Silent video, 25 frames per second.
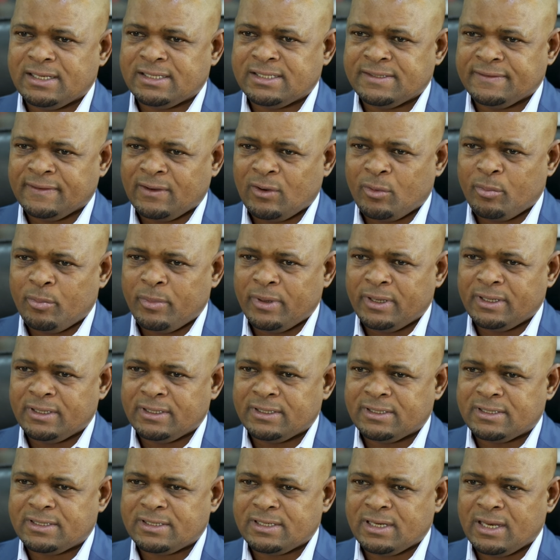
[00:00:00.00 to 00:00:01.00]

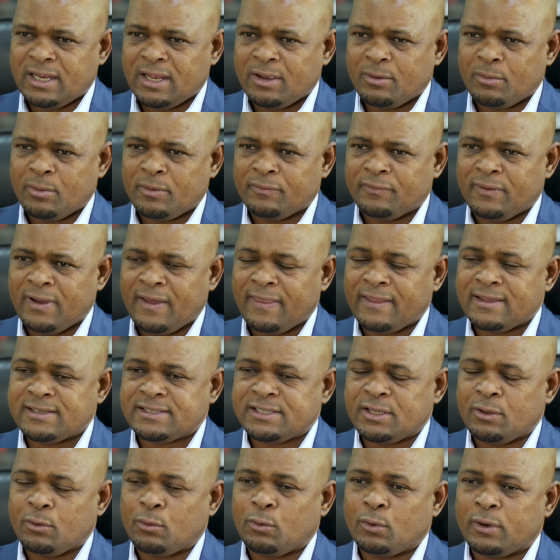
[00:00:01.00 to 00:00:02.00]
development with other
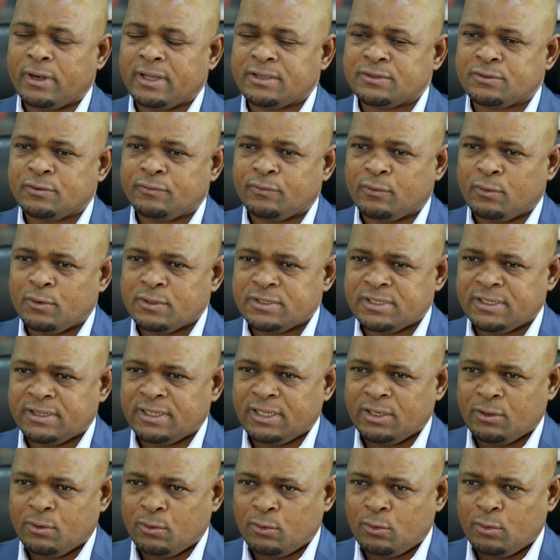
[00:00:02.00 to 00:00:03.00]
stakeholders, of course, in
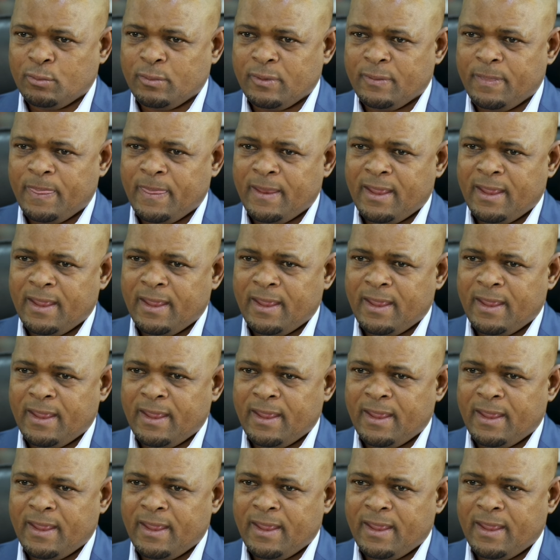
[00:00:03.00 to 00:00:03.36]
the economy.